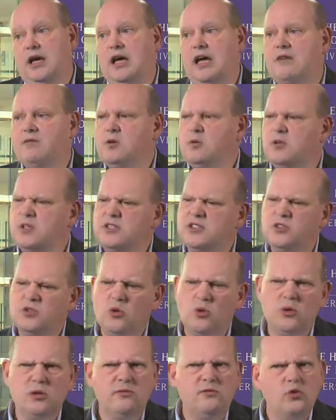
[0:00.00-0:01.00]
Everyone
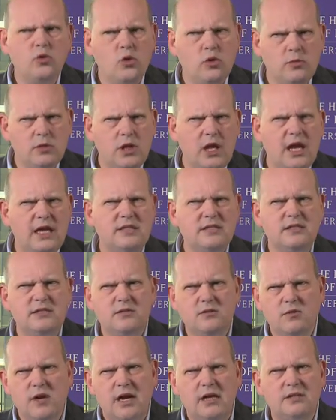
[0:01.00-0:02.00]
sort of normalizes
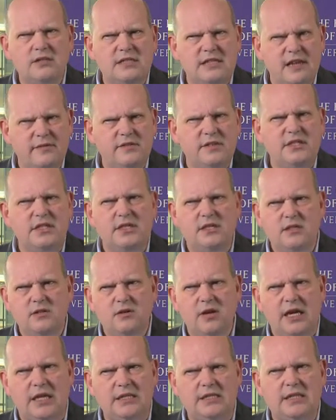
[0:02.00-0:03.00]
around 17
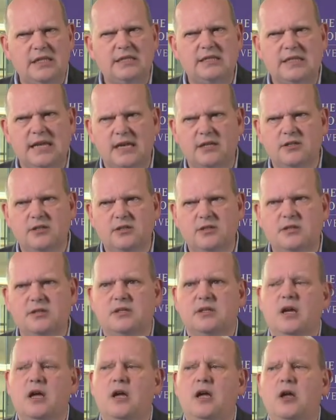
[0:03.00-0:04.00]
or 18 sectors,
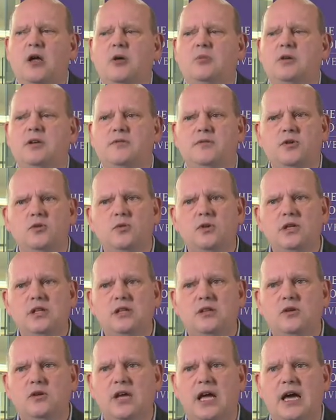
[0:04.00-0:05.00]
but if you
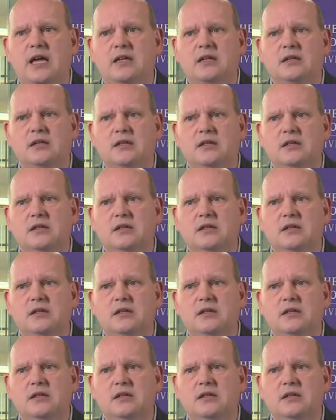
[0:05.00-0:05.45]
really look at it,